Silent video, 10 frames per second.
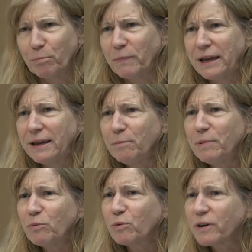
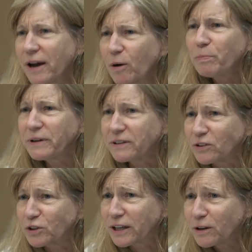Maybe we're helping
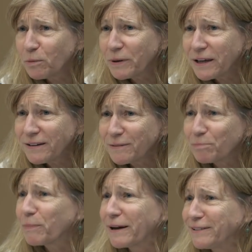a little bit
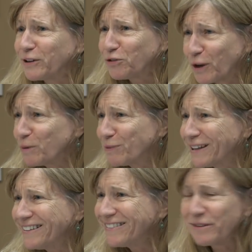by
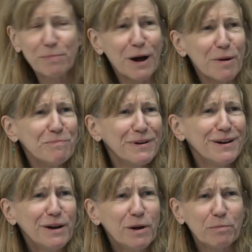disabling the pump,
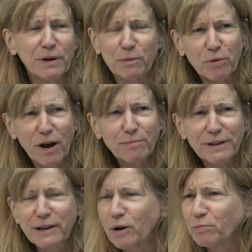but it
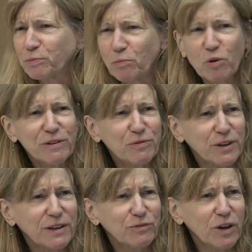probably helps more if
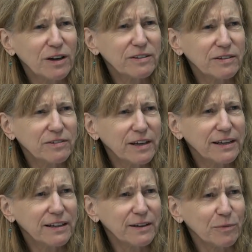you give
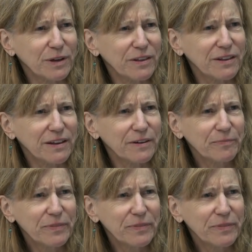doxycycline with it.